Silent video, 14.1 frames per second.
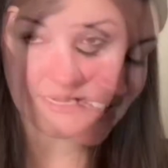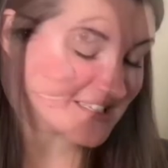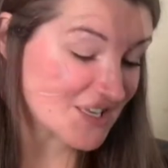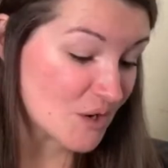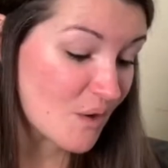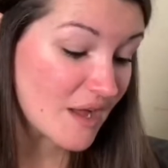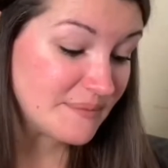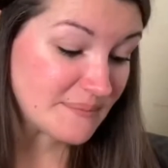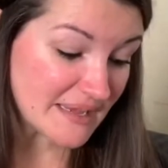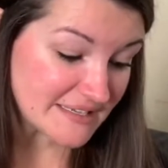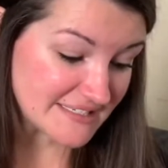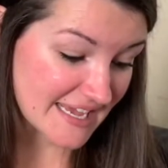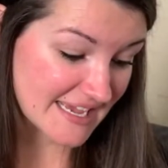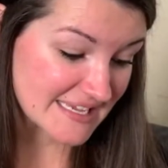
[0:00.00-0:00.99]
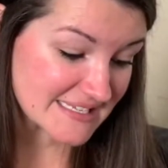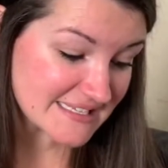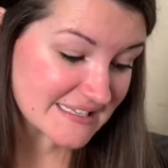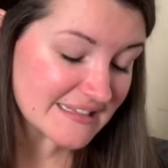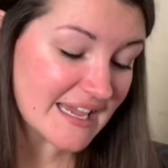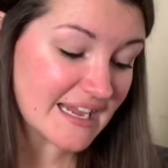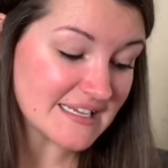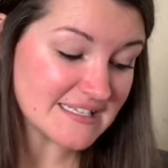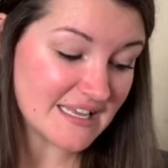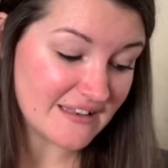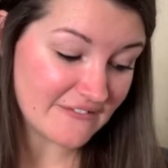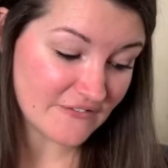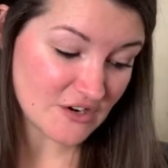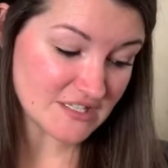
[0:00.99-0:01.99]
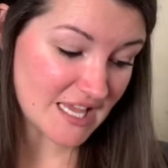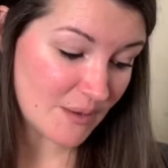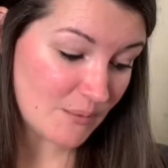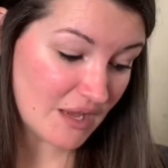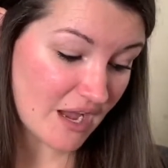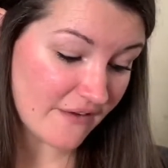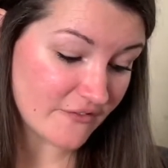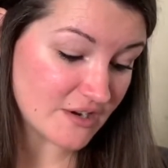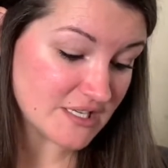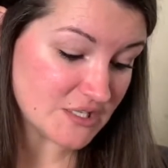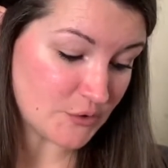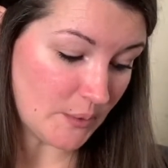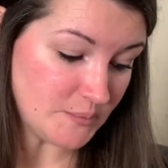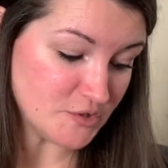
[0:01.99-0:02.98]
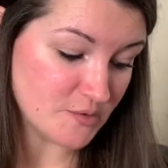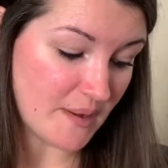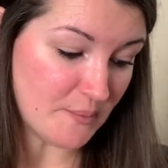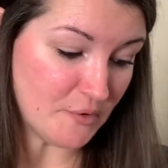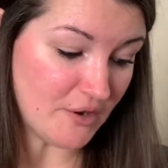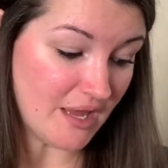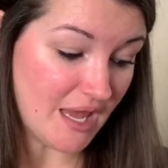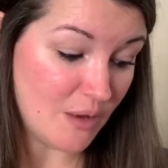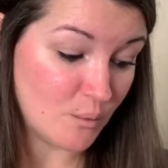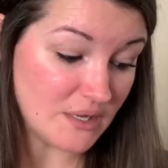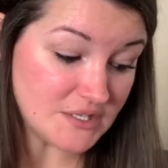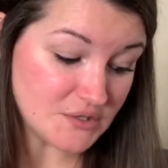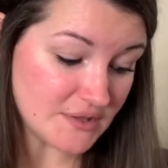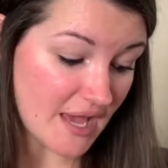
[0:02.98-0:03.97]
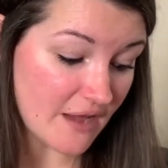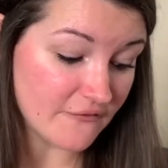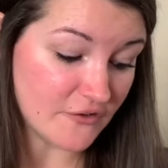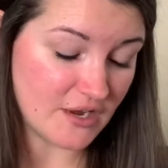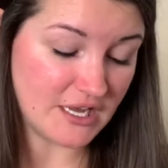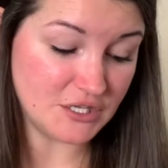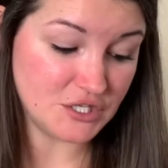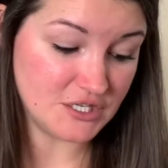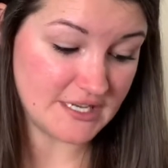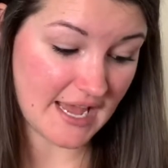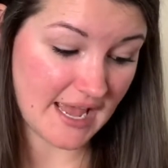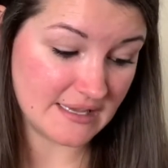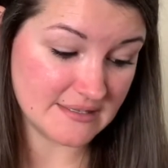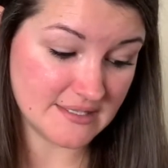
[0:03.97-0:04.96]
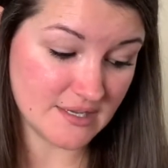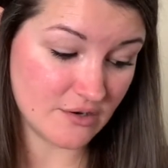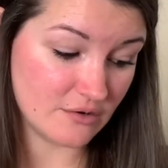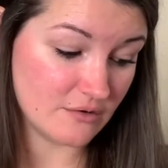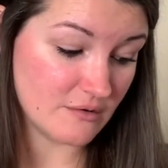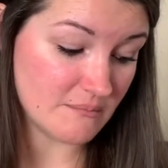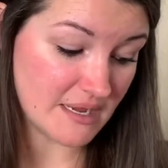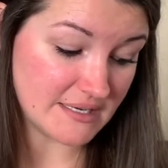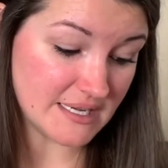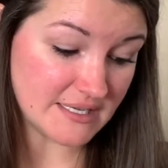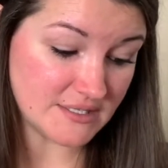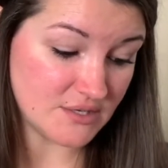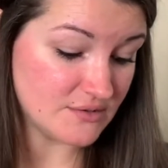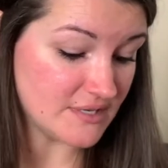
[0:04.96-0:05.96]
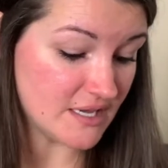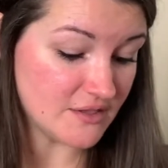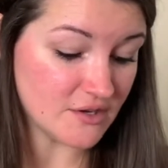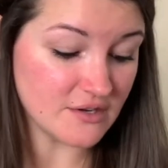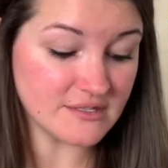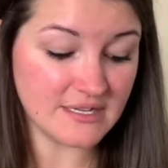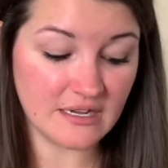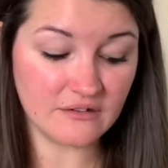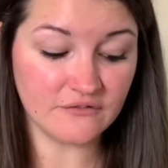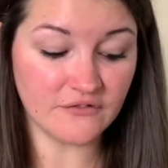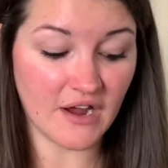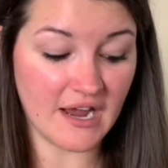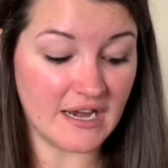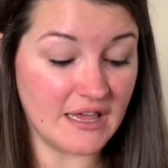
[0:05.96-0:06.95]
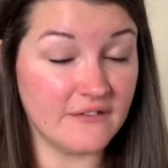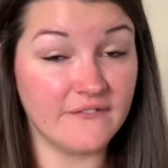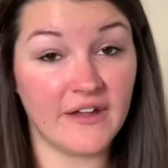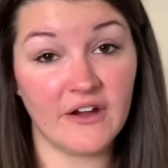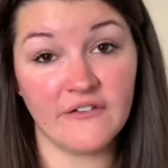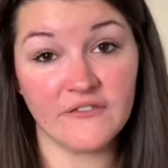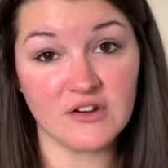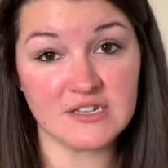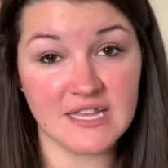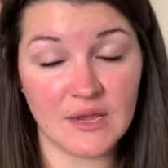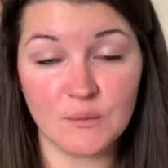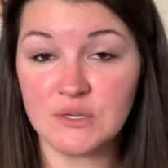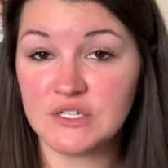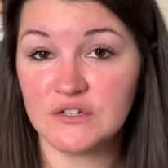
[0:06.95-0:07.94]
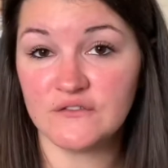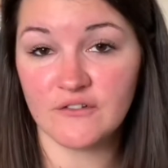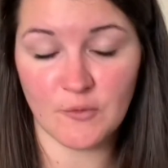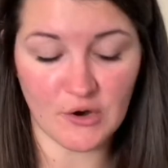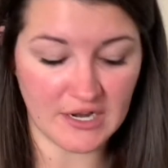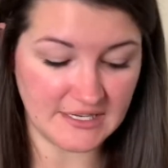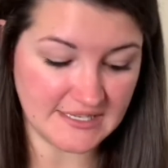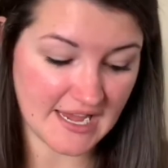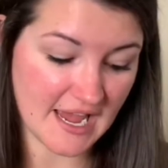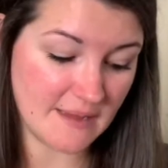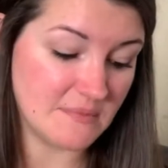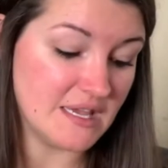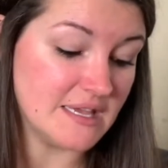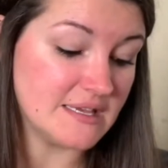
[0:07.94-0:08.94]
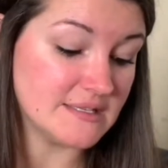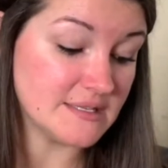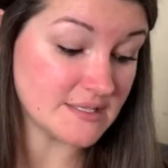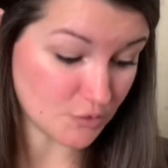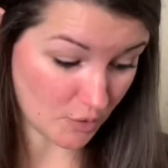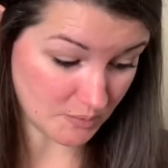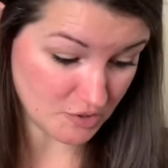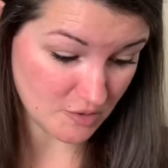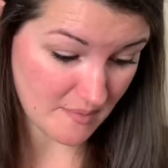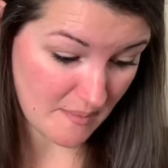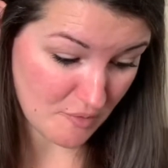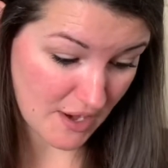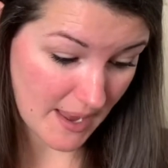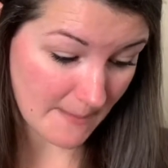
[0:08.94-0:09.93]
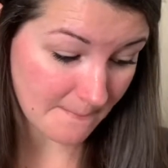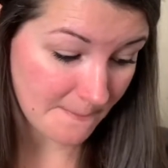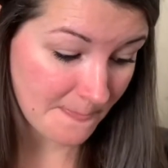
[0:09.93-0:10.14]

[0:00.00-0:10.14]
So on Mondays, like I said, the first thing we cover is scripture memory, and we do that for each day. So Monday, Tuesday, Thursday, and Friday, the very first thing we do for morning time is scripture memory.